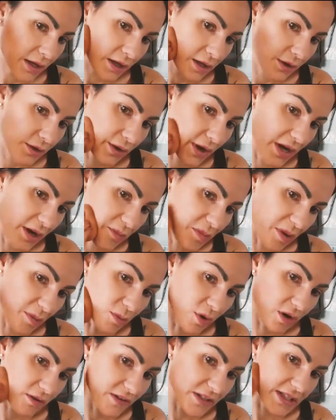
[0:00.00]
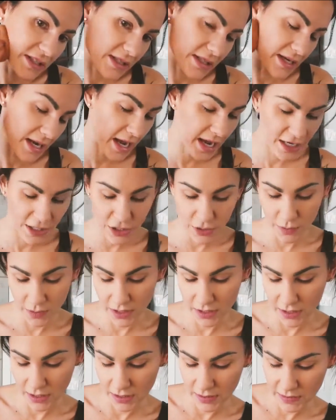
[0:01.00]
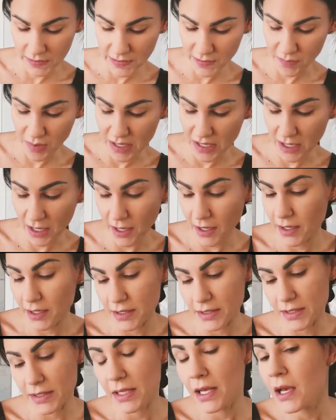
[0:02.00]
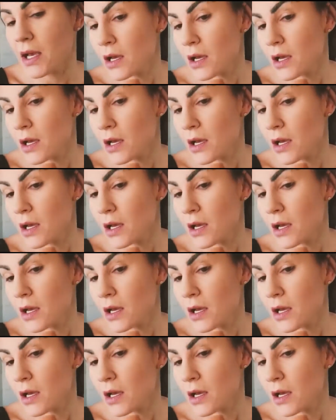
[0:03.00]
create a bit more of a snatch with this because